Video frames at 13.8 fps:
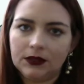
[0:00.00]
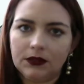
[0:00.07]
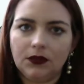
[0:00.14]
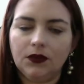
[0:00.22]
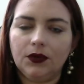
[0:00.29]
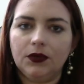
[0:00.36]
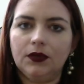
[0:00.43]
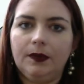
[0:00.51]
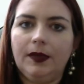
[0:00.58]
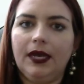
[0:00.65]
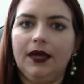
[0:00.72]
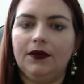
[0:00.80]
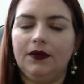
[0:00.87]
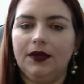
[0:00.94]
a good
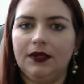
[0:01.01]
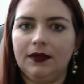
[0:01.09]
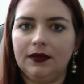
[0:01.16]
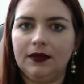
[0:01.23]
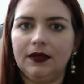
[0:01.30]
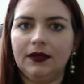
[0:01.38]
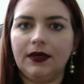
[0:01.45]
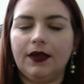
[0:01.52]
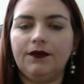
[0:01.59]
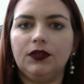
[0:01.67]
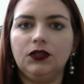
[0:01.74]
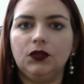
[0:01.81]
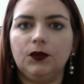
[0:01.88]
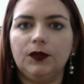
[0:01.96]
planner, and I've
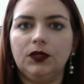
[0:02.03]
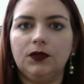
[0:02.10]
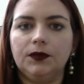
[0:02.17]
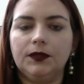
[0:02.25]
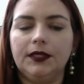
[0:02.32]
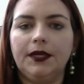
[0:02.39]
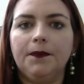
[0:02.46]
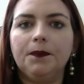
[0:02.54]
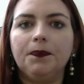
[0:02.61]
enjoyed using it.